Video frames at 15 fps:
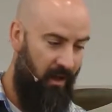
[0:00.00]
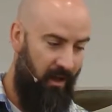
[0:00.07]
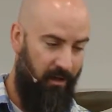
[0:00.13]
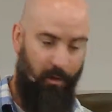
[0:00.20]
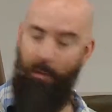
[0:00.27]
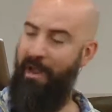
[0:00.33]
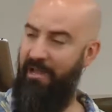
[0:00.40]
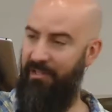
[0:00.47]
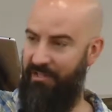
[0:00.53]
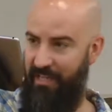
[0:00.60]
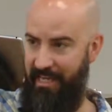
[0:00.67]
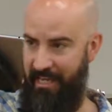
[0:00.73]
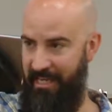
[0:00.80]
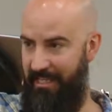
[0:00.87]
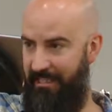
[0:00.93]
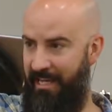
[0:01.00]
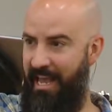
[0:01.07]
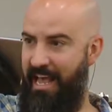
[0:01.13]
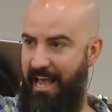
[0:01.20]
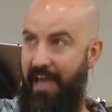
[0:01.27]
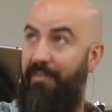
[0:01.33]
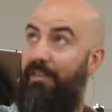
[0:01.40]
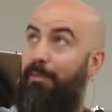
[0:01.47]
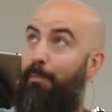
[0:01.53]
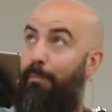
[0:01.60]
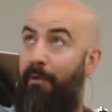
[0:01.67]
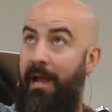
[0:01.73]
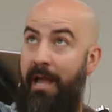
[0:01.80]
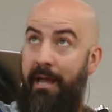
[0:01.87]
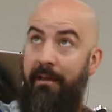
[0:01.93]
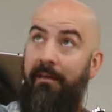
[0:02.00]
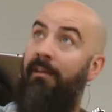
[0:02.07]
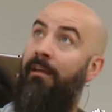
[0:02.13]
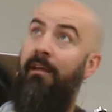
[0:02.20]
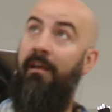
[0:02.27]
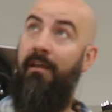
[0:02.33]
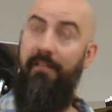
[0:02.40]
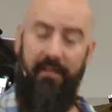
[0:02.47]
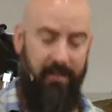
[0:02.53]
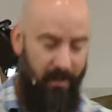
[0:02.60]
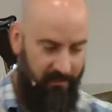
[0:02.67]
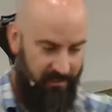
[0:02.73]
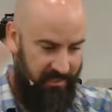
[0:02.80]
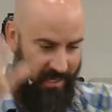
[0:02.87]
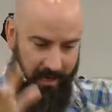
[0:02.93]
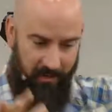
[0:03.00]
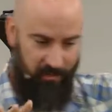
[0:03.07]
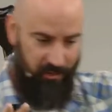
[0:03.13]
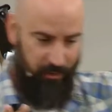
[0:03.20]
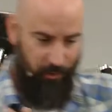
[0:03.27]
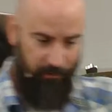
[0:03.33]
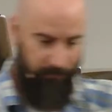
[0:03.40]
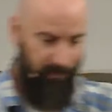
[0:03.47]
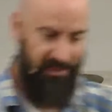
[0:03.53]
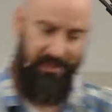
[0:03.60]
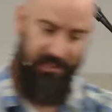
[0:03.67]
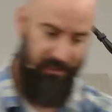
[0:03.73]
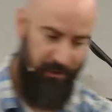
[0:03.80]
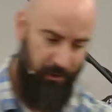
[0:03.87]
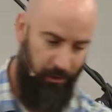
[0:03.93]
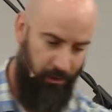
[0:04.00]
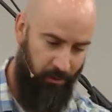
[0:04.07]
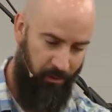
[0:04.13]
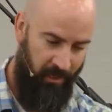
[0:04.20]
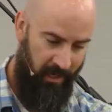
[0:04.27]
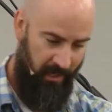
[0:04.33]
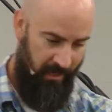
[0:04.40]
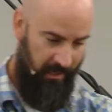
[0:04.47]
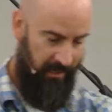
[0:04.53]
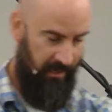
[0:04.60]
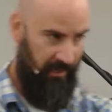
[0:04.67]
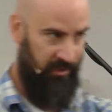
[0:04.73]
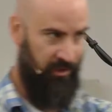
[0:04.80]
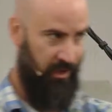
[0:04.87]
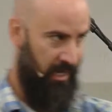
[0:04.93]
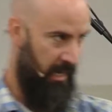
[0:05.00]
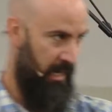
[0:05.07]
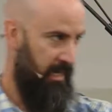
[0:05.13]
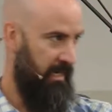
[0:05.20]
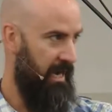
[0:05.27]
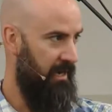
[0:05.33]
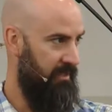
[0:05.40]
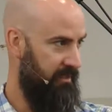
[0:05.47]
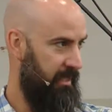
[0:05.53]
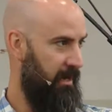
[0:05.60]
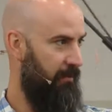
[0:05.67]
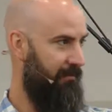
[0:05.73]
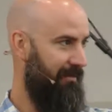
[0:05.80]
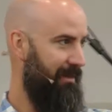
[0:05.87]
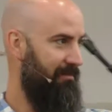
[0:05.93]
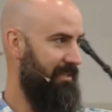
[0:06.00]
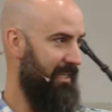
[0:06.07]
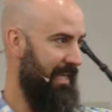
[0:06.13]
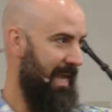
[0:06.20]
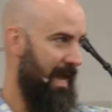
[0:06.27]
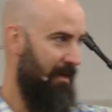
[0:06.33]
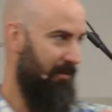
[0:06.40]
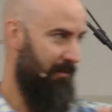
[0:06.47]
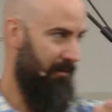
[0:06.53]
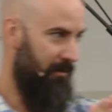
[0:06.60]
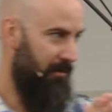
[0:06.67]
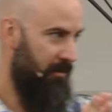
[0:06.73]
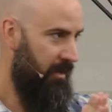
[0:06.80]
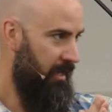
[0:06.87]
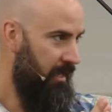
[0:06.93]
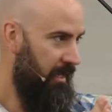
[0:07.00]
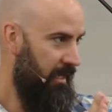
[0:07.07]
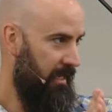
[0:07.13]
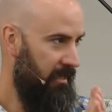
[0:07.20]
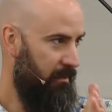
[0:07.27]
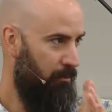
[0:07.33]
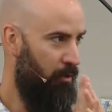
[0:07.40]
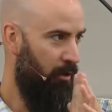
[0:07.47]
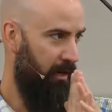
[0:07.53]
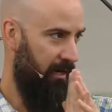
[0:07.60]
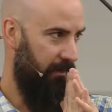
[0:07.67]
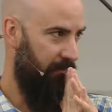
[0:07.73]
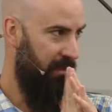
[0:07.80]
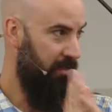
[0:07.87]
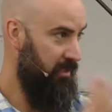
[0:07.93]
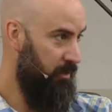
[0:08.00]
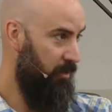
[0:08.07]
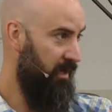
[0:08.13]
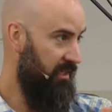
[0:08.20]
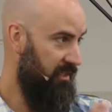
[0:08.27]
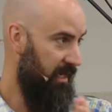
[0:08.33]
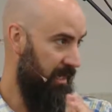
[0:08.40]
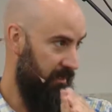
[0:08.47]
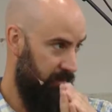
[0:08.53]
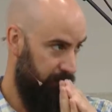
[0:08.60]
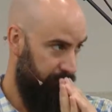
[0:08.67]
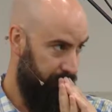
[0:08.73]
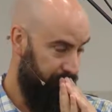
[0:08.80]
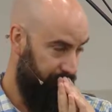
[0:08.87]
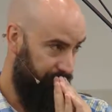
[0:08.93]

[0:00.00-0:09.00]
uh, quail to eat and this bread that comes down sort of with the dew each night and is there for them to gather in the morning. And this is what He says